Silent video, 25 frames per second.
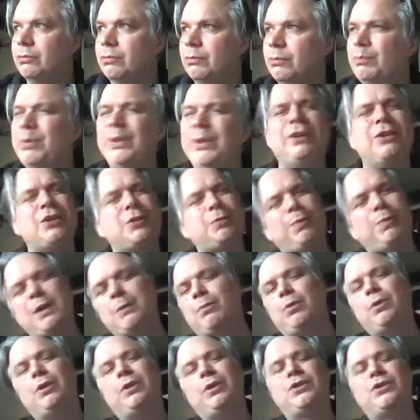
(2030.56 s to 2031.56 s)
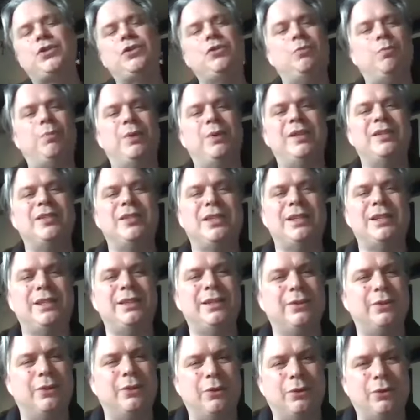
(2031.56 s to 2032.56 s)
because people are too busy,
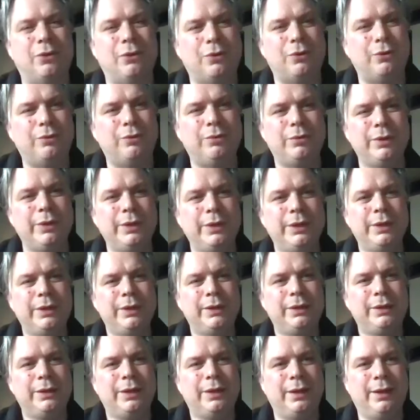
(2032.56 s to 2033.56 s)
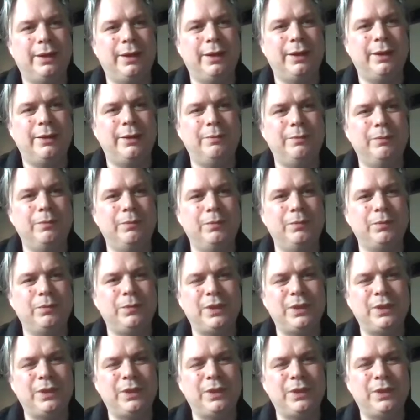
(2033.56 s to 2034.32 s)
you know, you